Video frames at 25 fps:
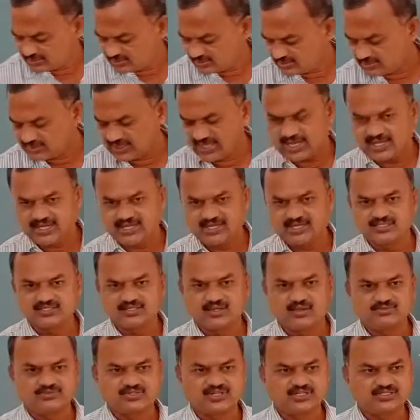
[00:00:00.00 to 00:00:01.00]
Then it is
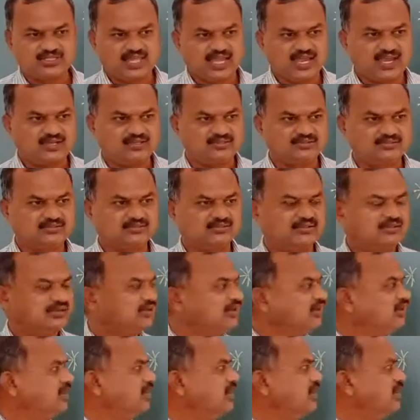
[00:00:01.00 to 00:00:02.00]
observed
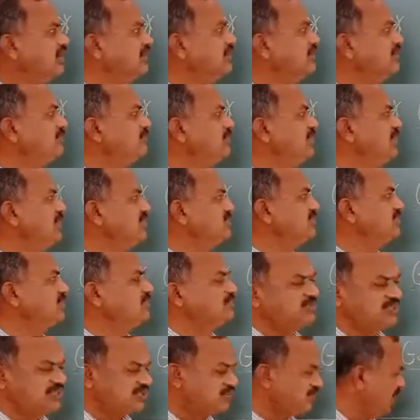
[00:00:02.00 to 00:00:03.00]
that deflection
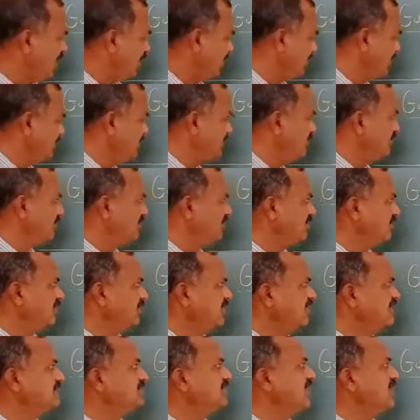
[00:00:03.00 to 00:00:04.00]
of the coil
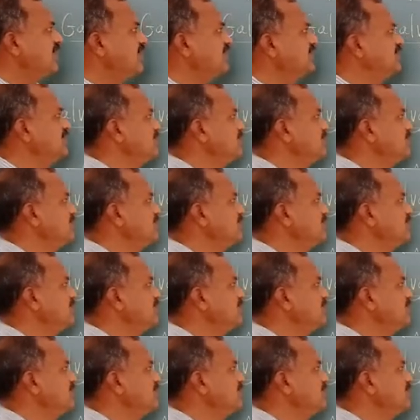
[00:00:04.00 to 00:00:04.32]
is directly